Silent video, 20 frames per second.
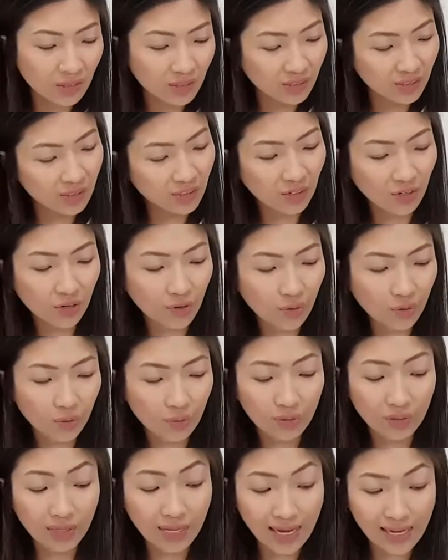
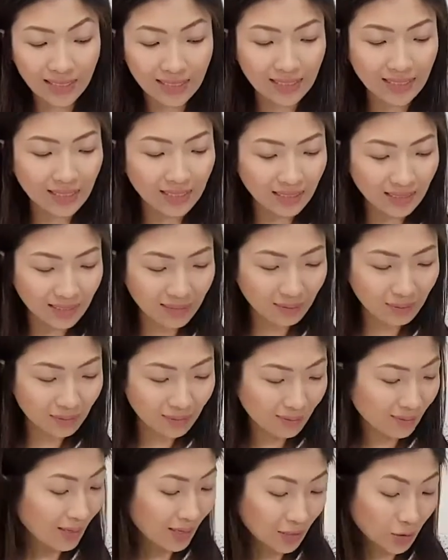So,
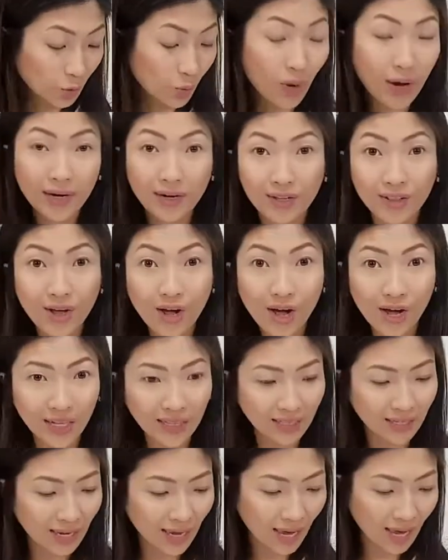that's quite a
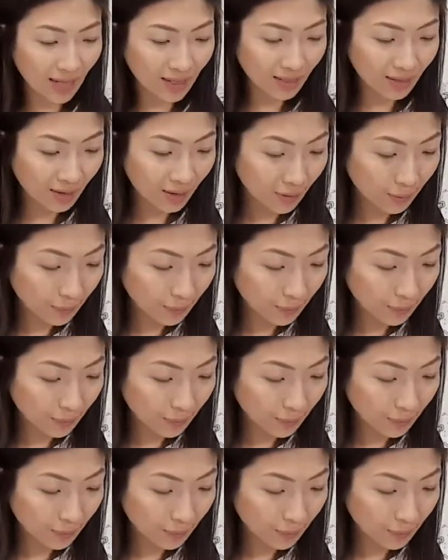lot. And,